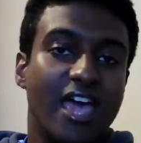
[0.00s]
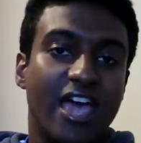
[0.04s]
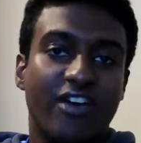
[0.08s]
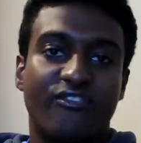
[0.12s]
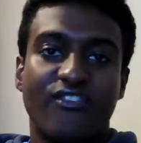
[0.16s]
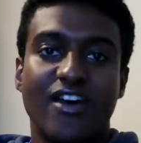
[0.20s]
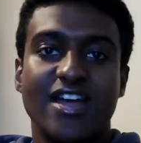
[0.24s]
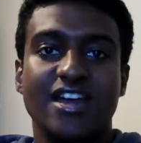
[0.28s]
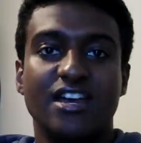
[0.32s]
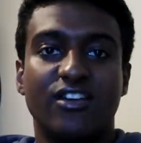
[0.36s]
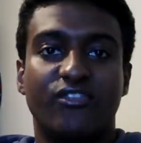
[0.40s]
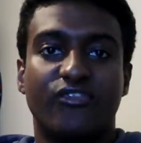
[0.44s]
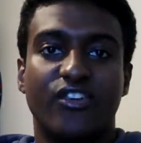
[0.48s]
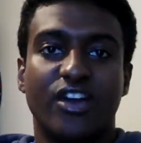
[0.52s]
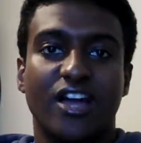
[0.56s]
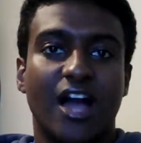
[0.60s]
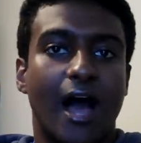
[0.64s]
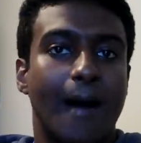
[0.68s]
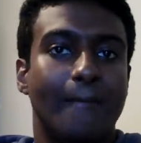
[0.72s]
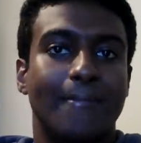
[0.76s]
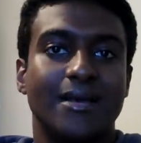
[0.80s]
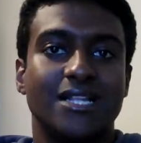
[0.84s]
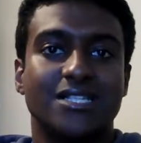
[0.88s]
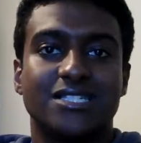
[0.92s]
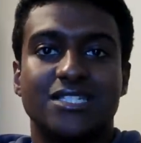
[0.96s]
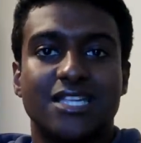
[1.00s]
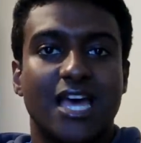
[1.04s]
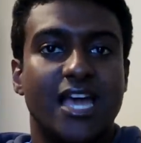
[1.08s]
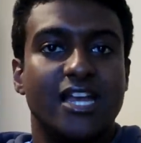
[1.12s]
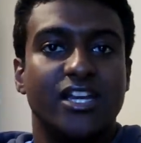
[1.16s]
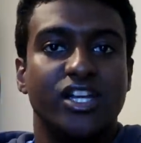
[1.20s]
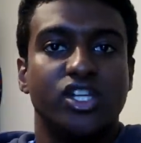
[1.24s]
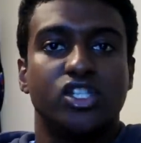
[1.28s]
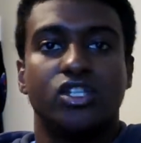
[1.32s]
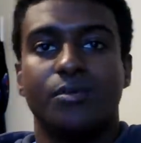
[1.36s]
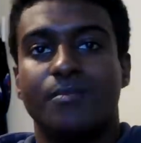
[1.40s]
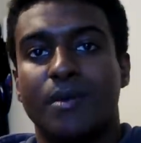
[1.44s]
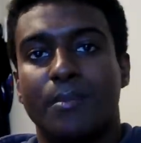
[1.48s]
If anything, I've been
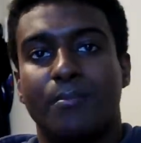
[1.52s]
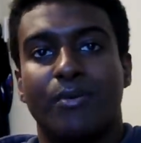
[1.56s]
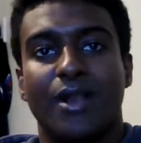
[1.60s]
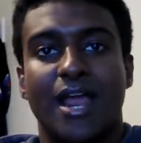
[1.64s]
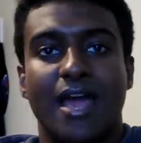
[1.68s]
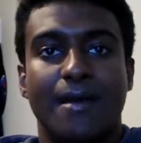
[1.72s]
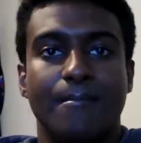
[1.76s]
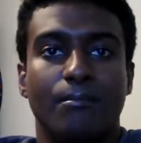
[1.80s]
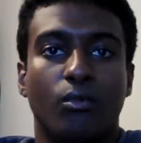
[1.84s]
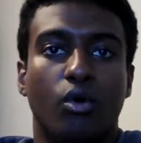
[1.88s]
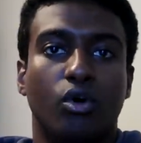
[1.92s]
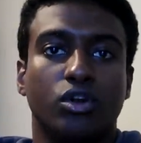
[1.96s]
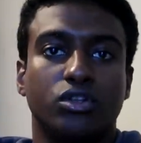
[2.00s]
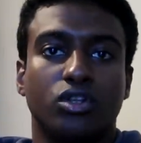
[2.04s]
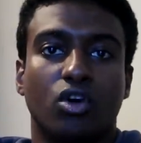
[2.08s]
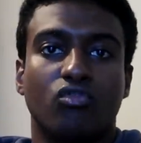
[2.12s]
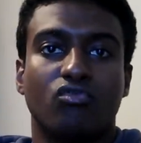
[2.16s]
saying he should be playing more on